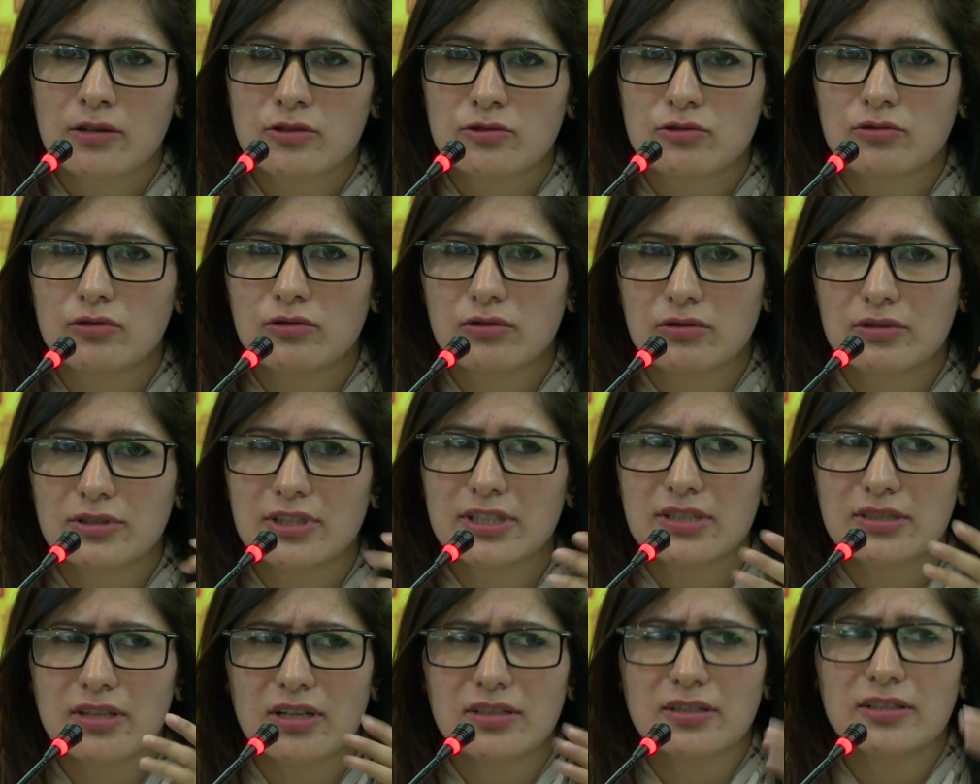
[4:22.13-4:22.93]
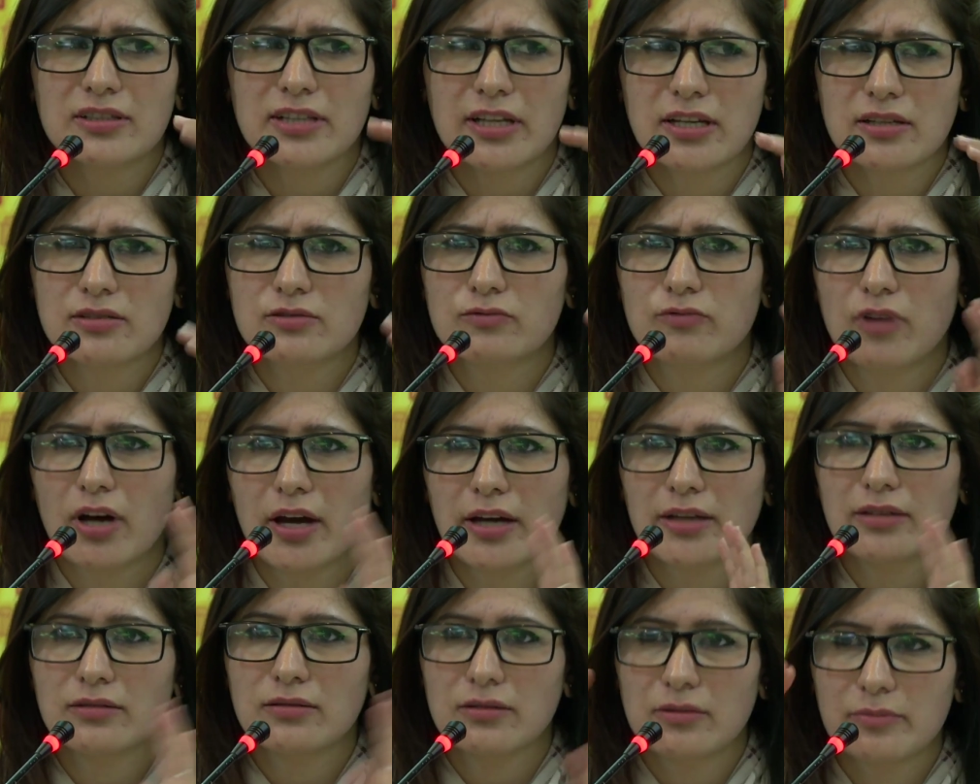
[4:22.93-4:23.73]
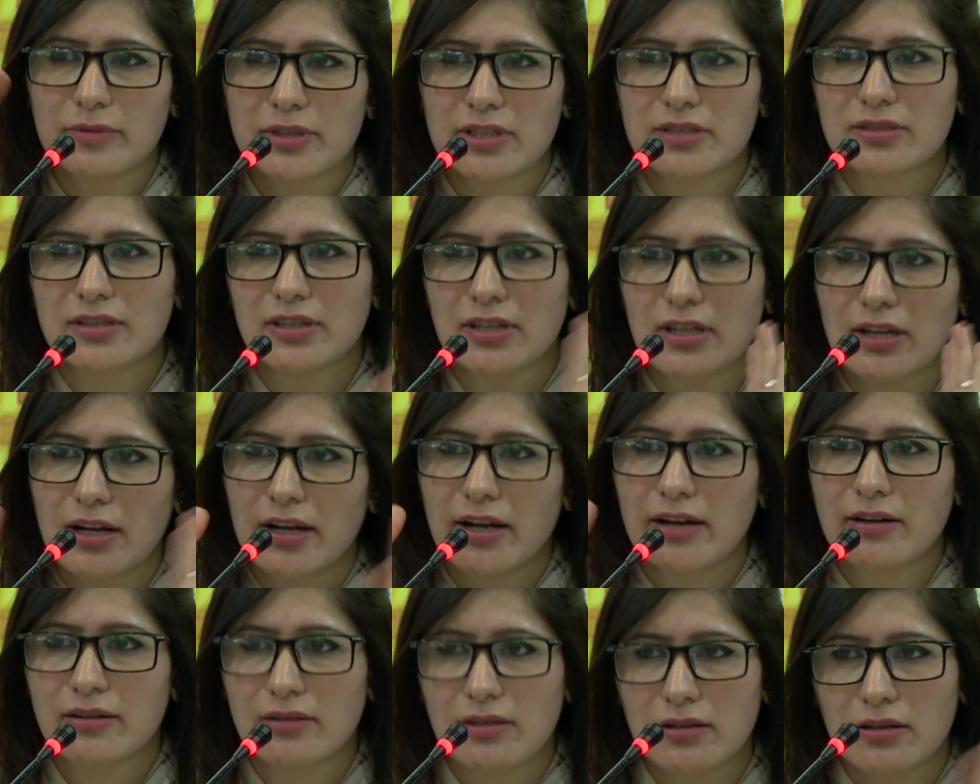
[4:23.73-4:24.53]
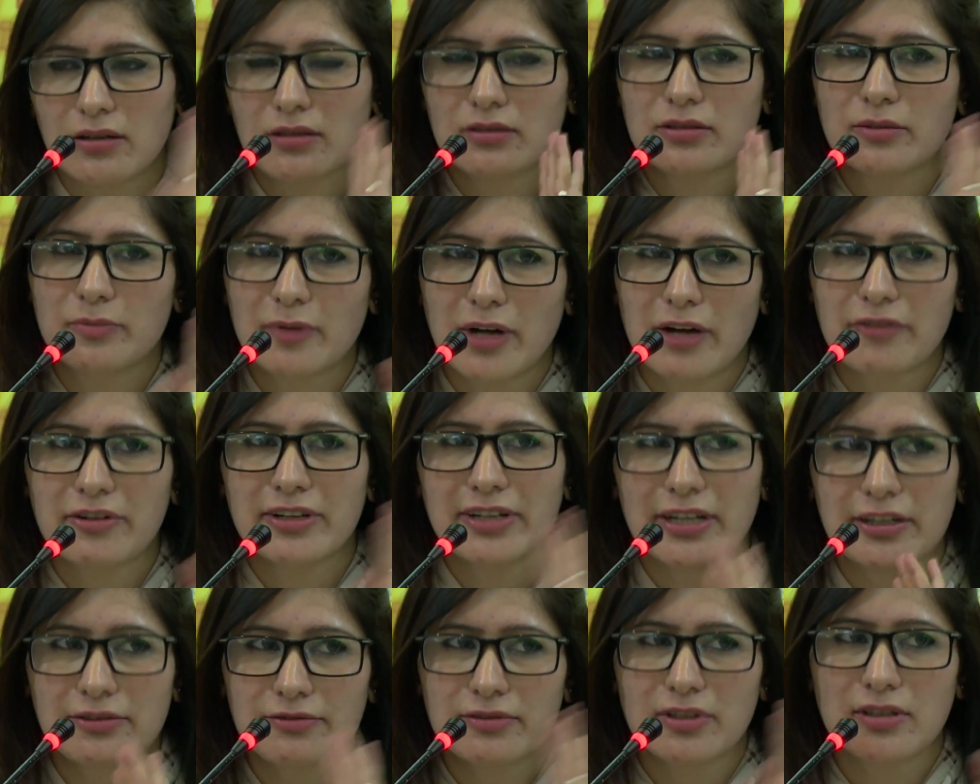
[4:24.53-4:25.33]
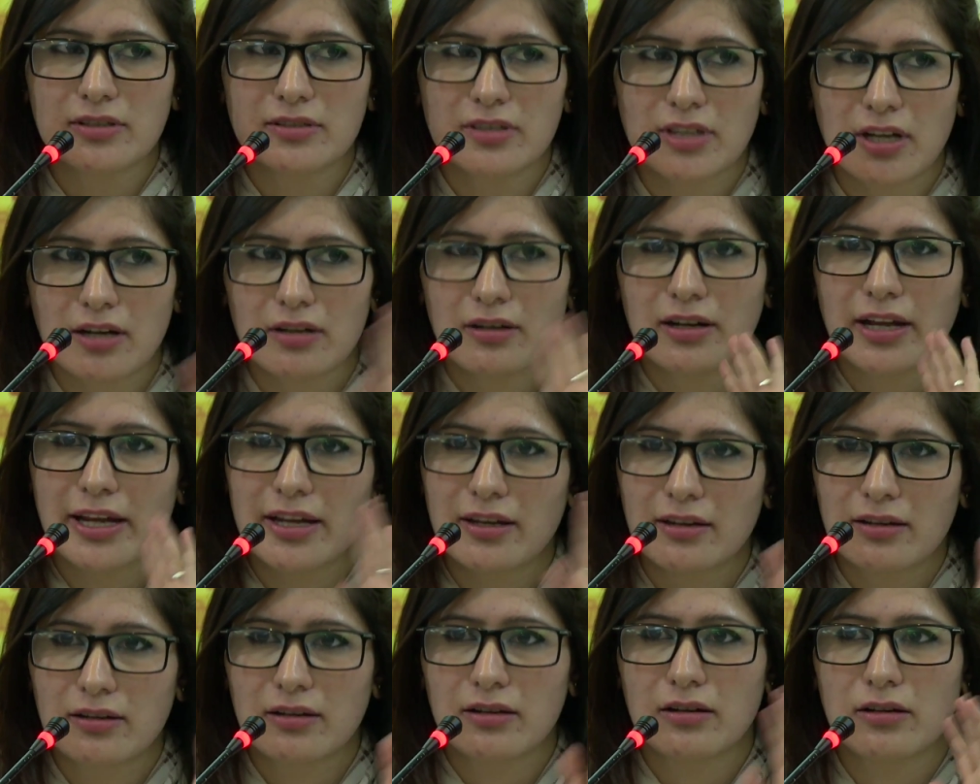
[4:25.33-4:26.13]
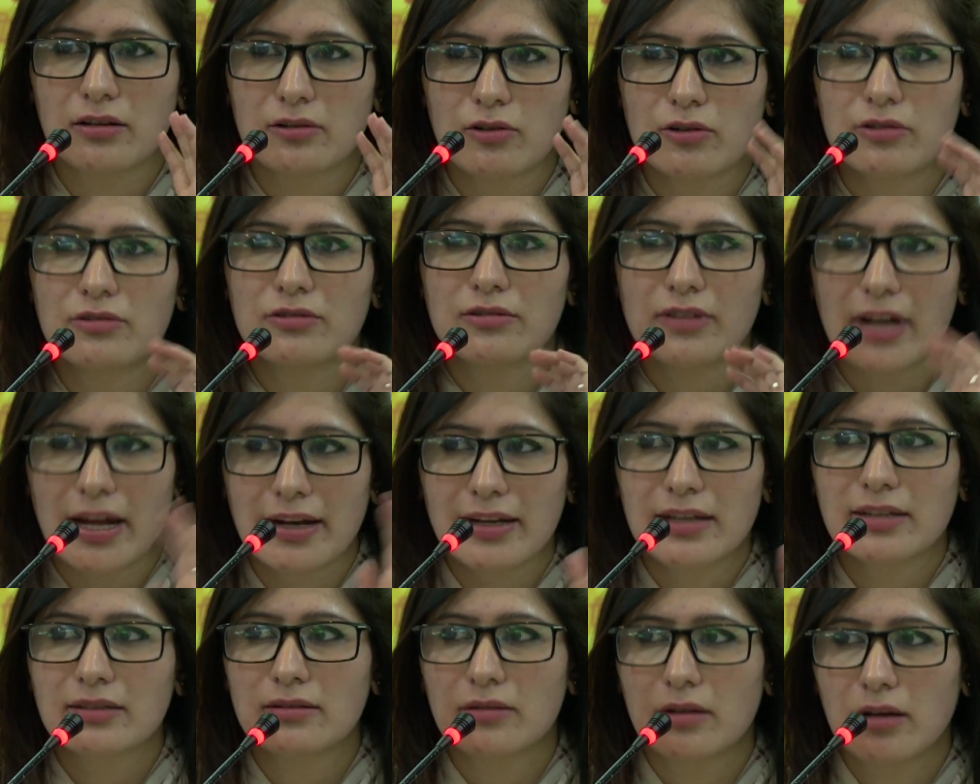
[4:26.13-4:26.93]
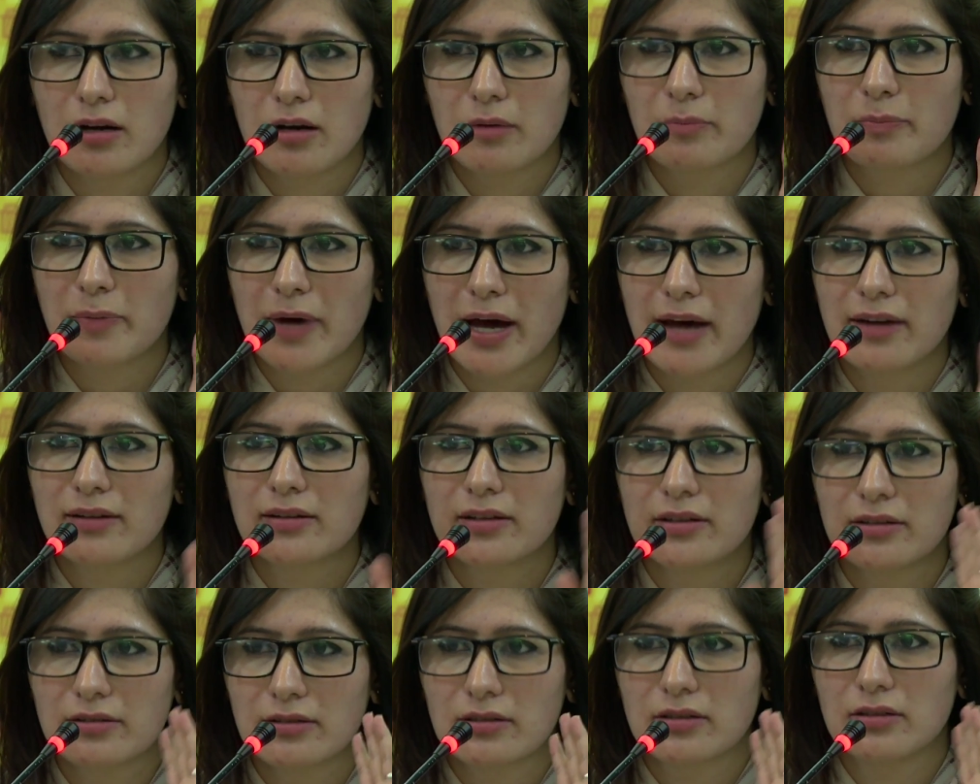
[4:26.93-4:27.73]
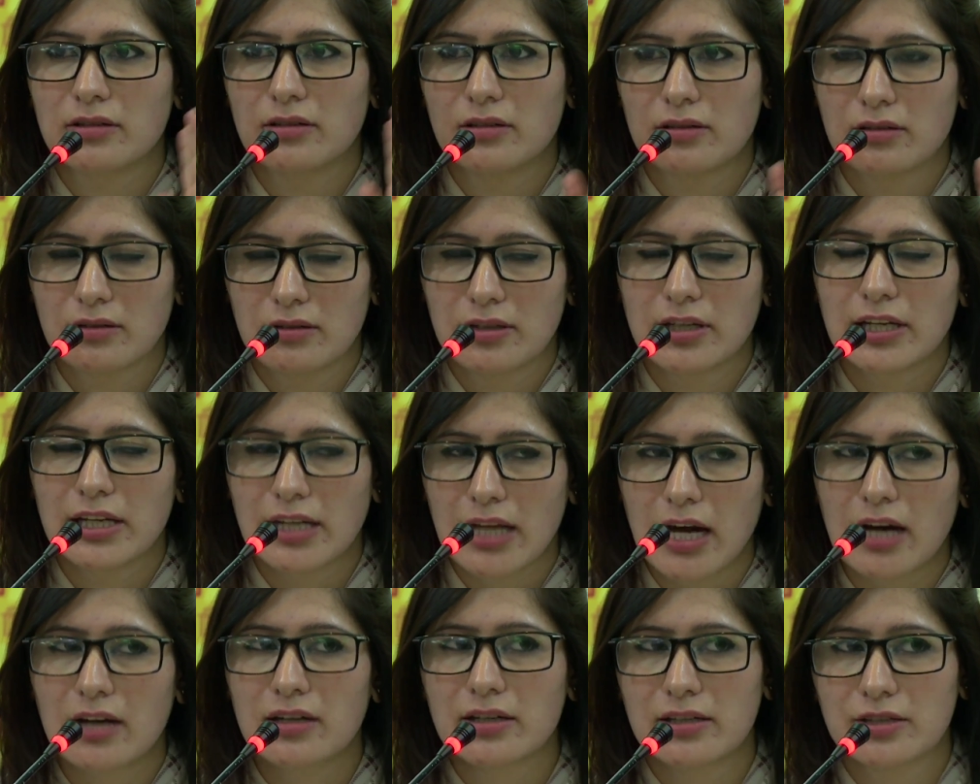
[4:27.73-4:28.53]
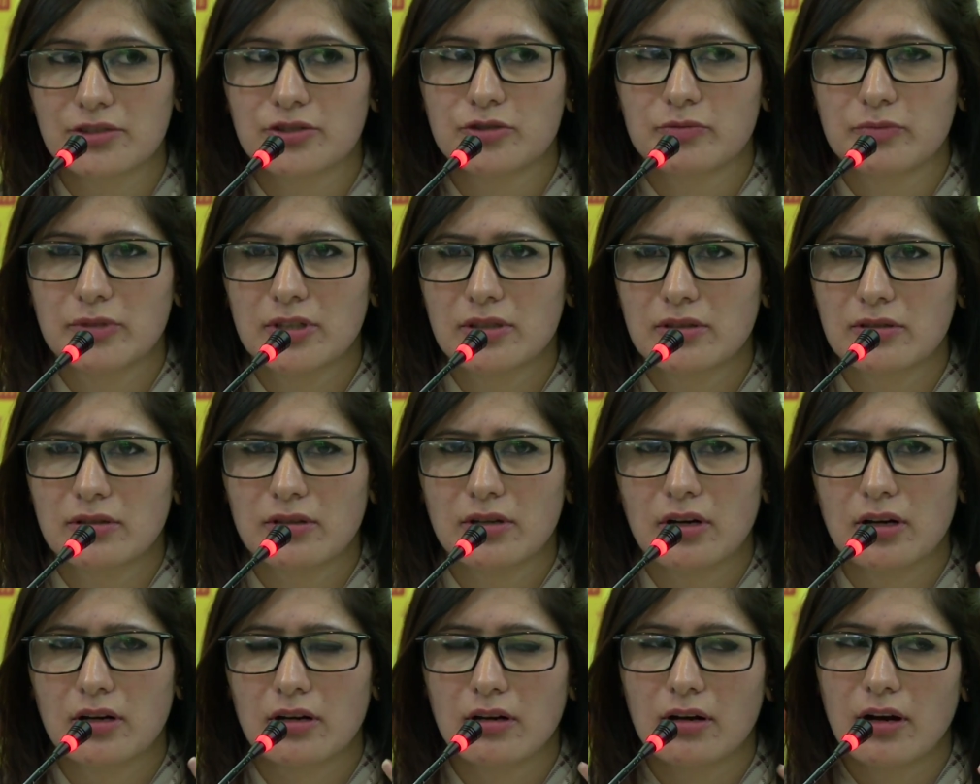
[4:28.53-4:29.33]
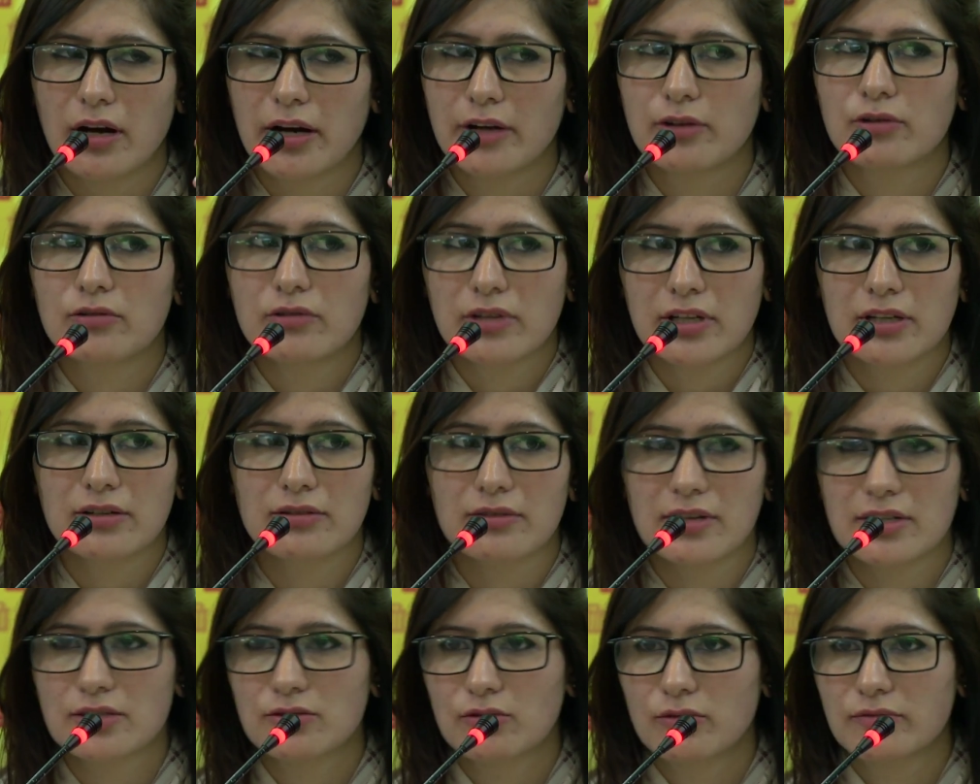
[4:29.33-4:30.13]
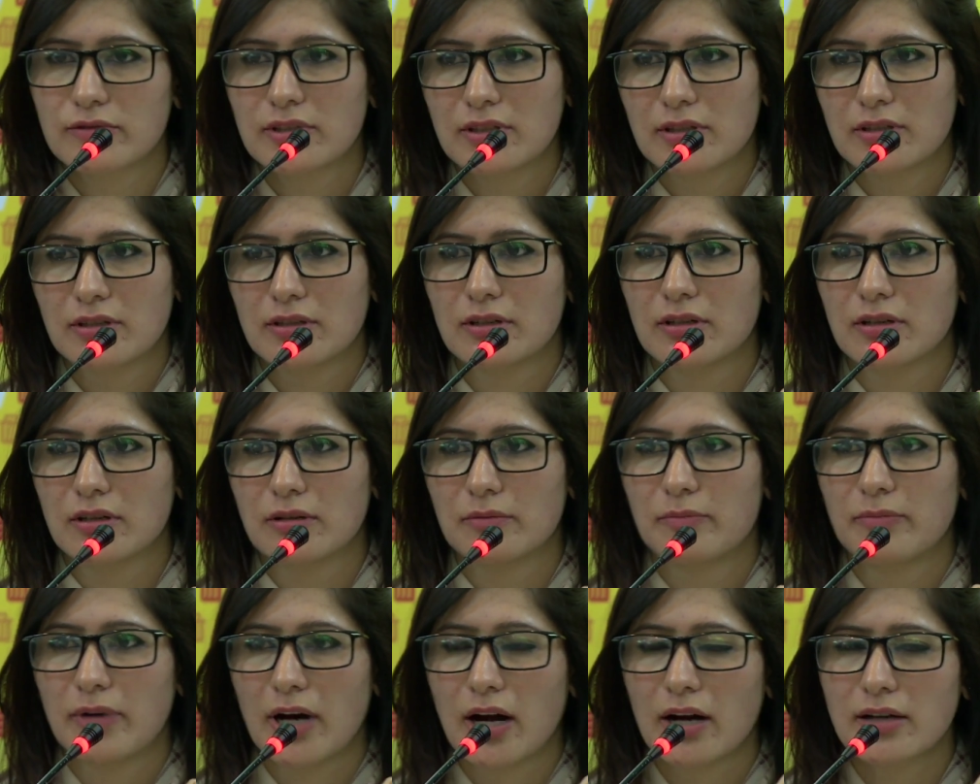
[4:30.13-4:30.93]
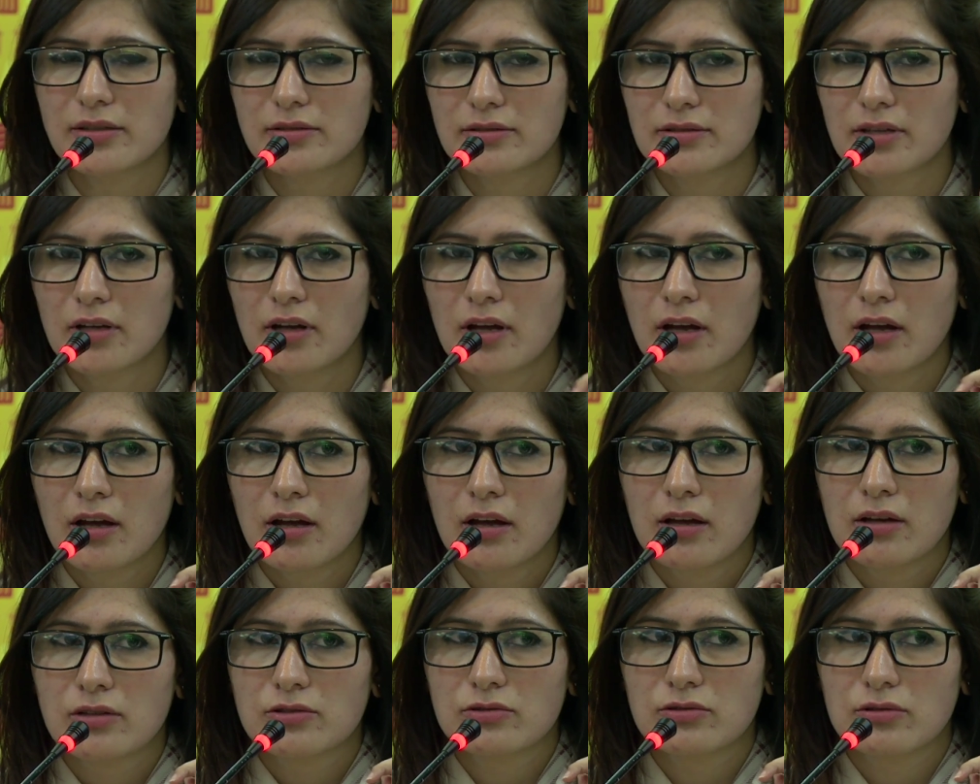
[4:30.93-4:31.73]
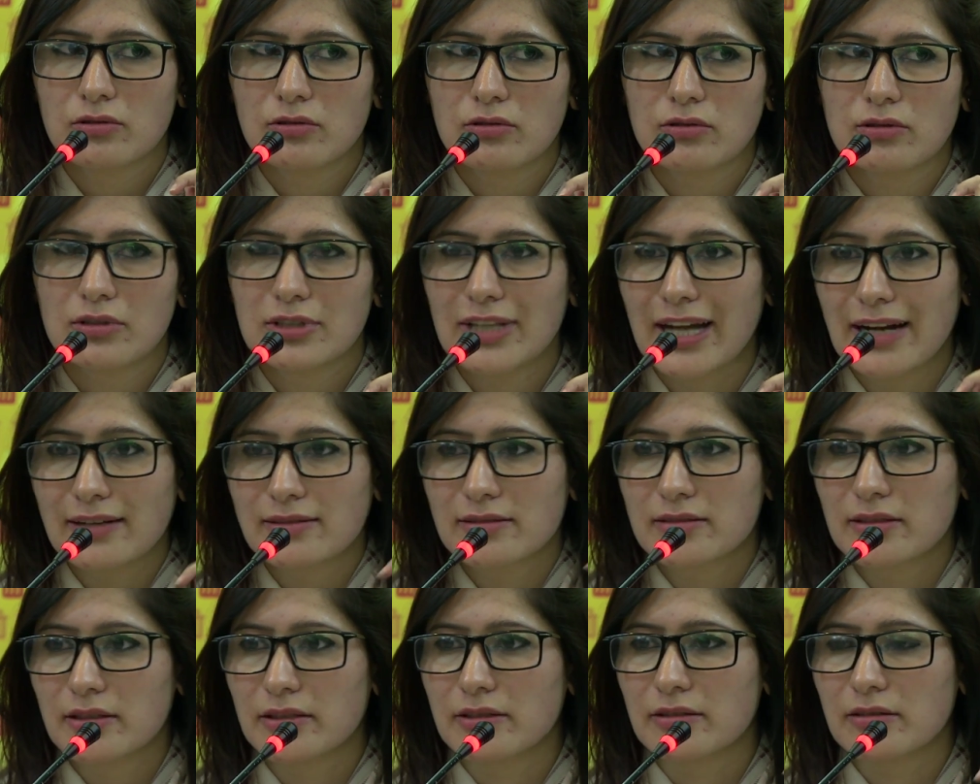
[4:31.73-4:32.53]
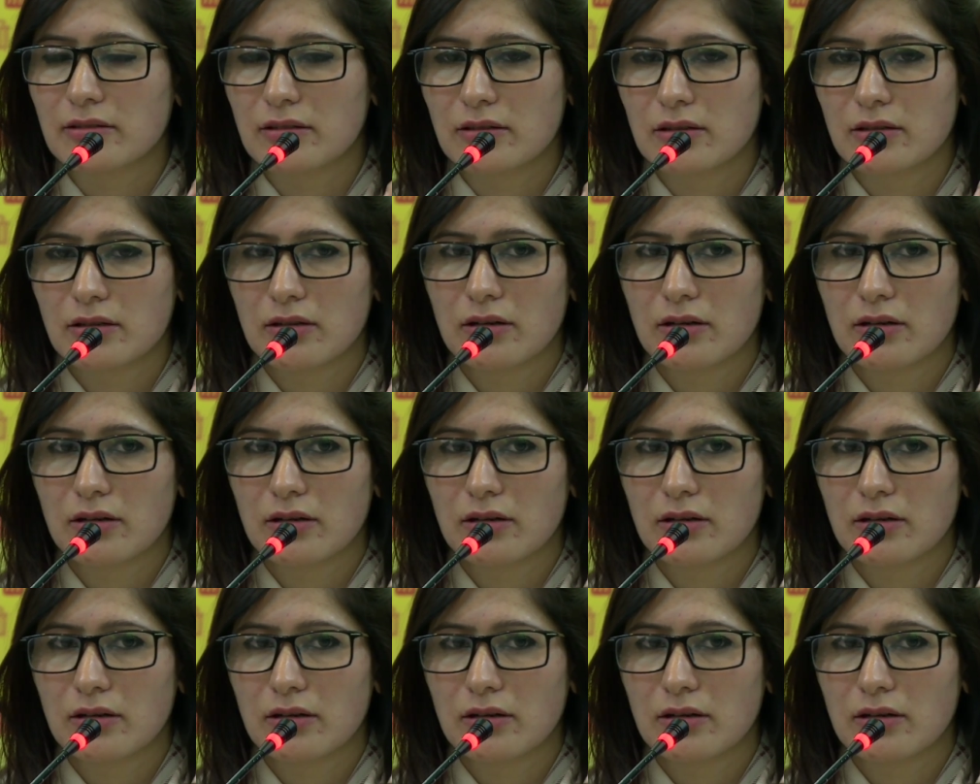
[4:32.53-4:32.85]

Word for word: so these are the things why bsnl and uh, the private networks are like not running parallel in our kashmir i don't know in rest of the parts so that's it